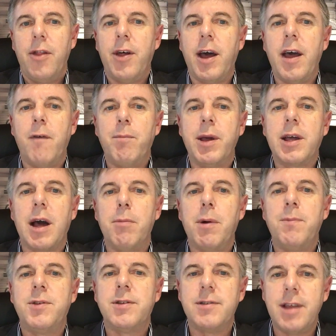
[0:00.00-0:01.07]
They have become
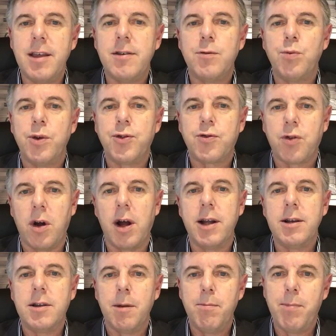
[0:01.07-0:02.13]
obsessed with
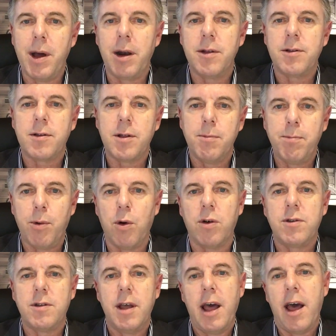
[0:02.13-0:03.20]
trying to balance the
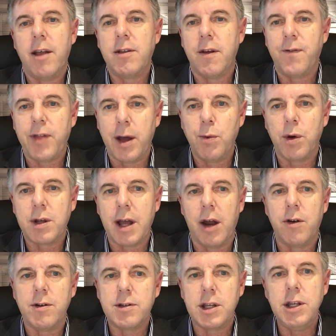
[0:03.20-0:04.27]
books as if they were
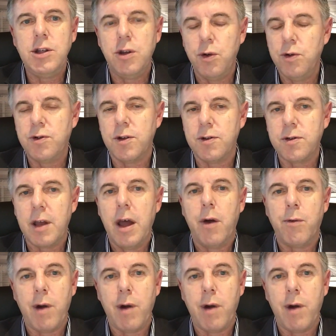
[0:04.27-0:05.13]
currency users